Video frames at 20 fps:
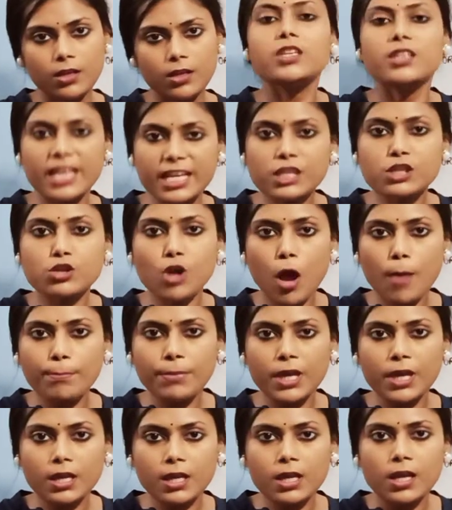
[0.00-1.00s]
Next
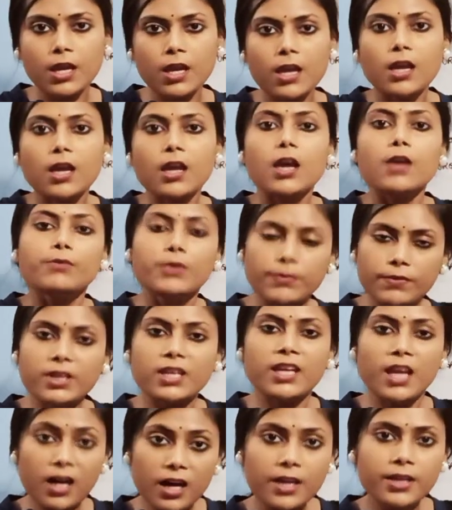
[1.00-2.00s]
topic we will
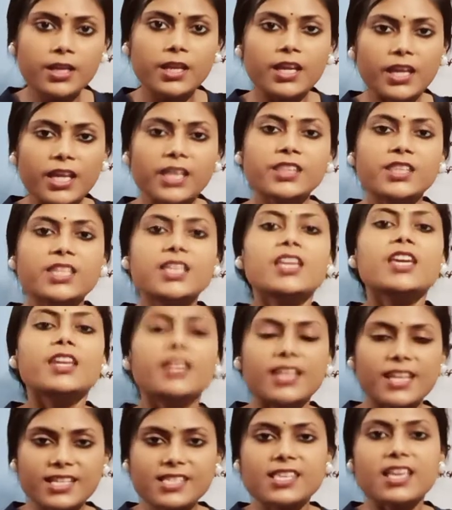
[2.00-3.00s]
learn in the
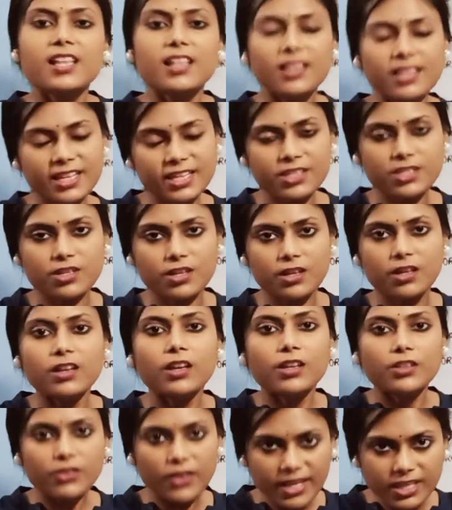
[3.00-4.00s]
next lecture.
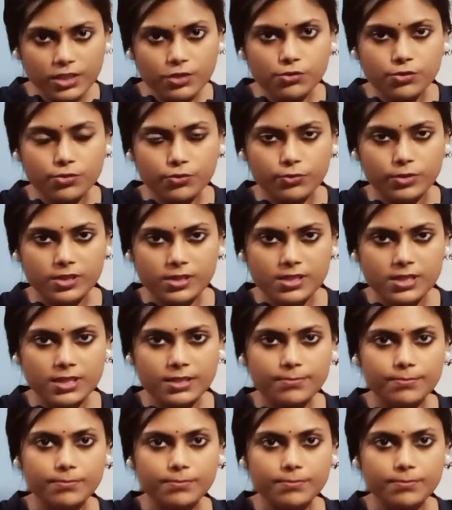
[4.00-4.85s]
Thank you, students.